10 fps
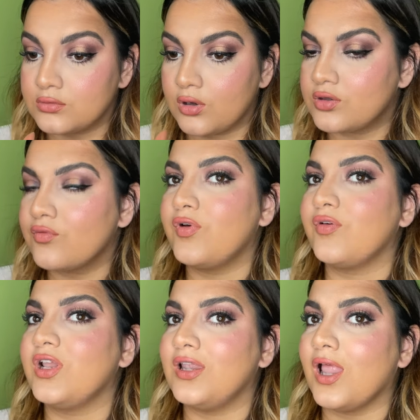Also
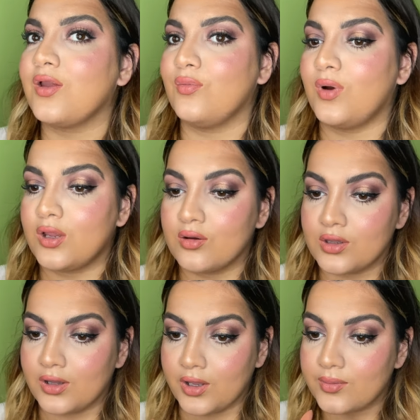very lightweight
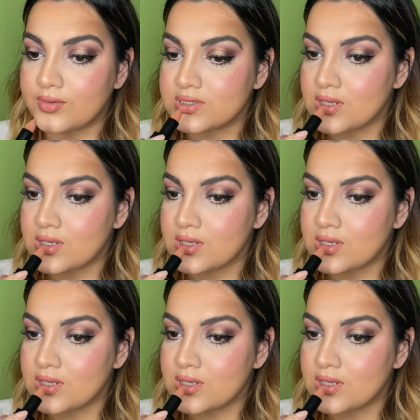on the lips.